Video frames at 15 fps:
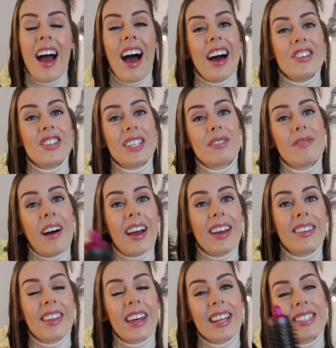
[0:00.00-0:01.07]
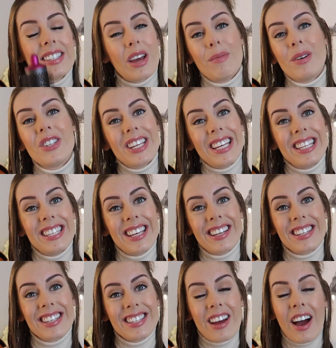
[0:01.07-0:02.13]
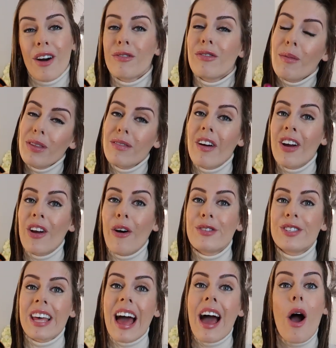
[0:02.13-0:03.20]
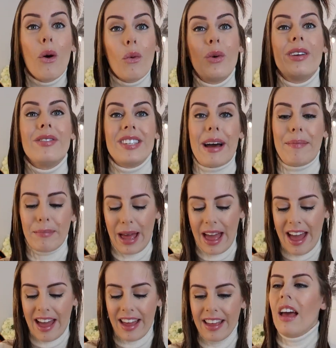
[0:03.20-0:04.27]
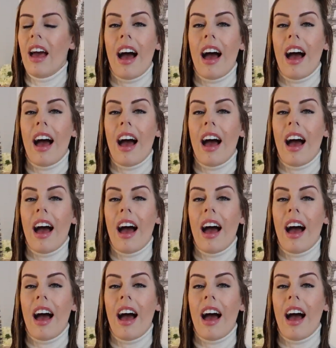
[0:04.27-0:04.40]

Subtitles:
I just find that it's so much easier to style from the very offset with damp hair.